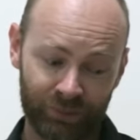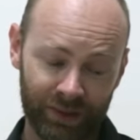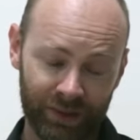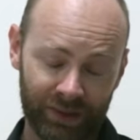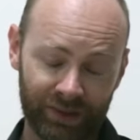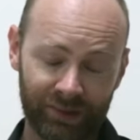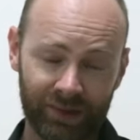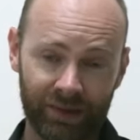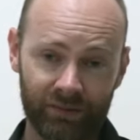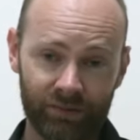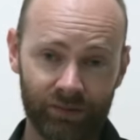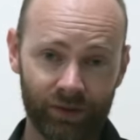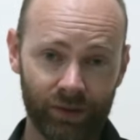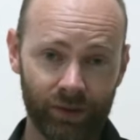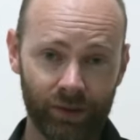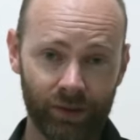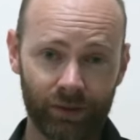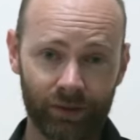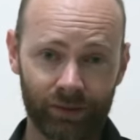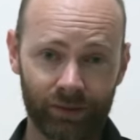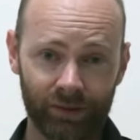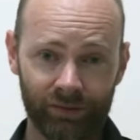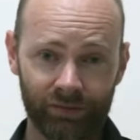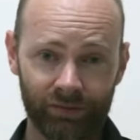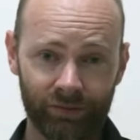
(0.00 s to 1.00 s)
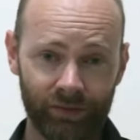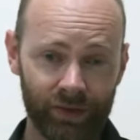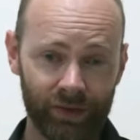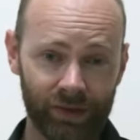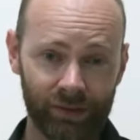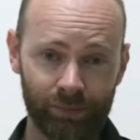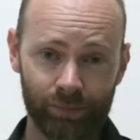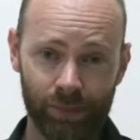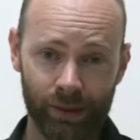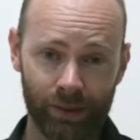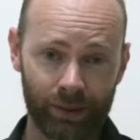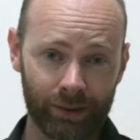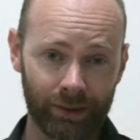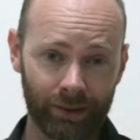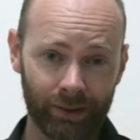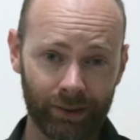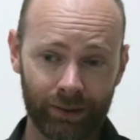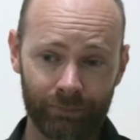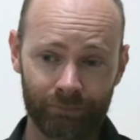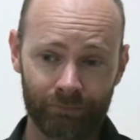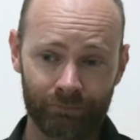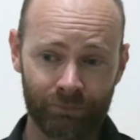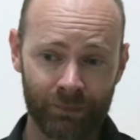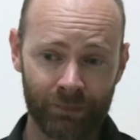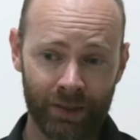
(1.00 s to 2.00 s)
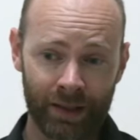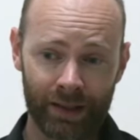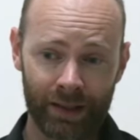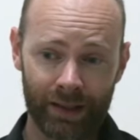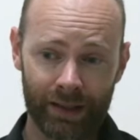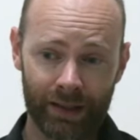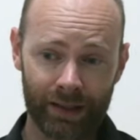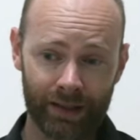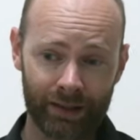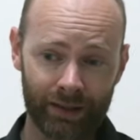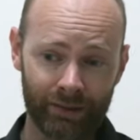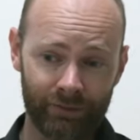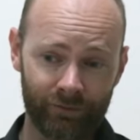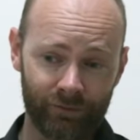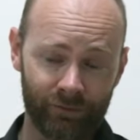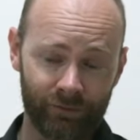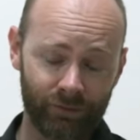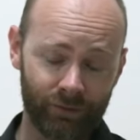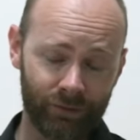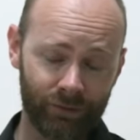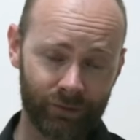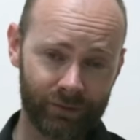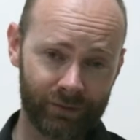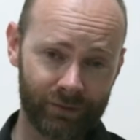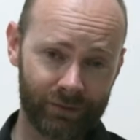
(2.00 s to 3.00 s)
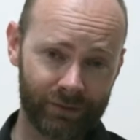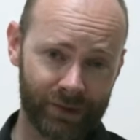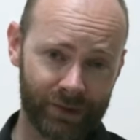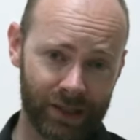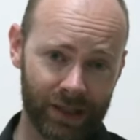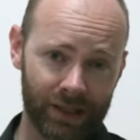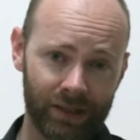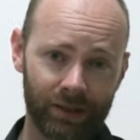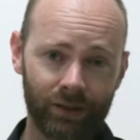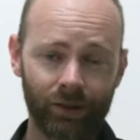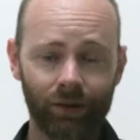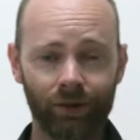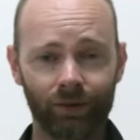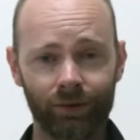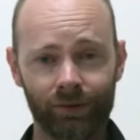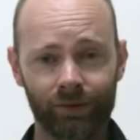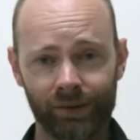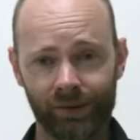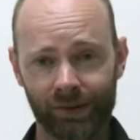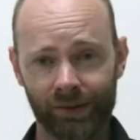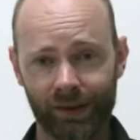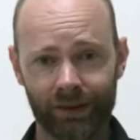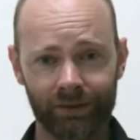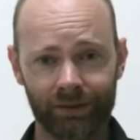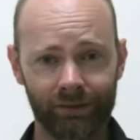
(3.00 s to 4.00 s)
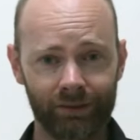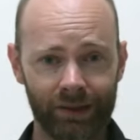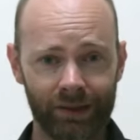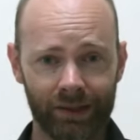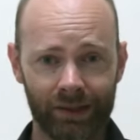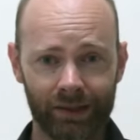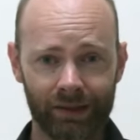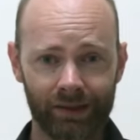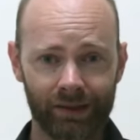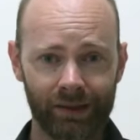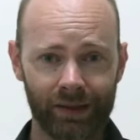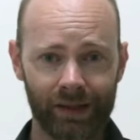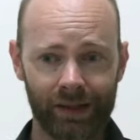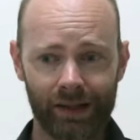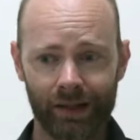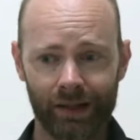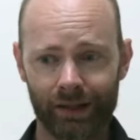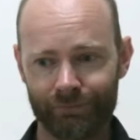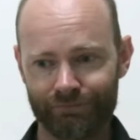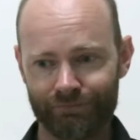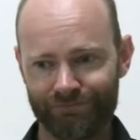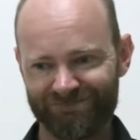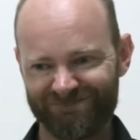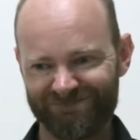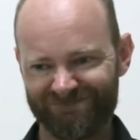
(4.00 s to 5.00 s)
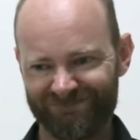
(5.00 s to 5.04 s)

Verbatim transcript: Seven dollars for this bottle, and for ten dollars I could get a